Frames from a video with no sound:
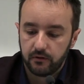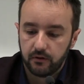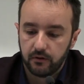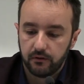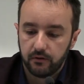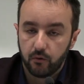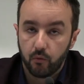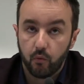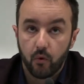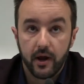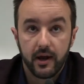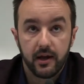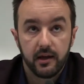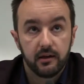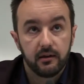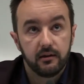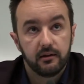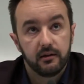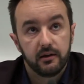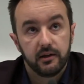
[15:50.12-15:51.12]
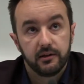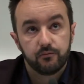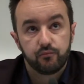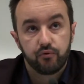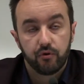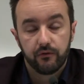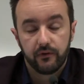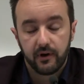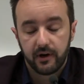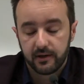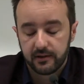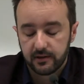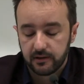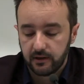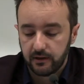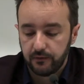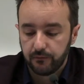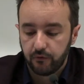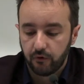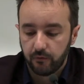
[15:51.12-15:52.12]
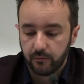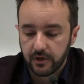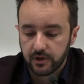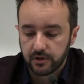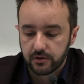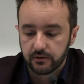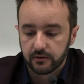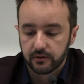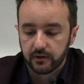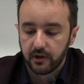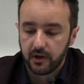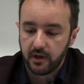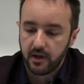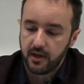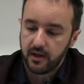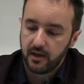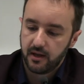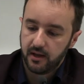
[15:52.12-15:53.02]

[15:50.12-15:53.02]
the way it provides information.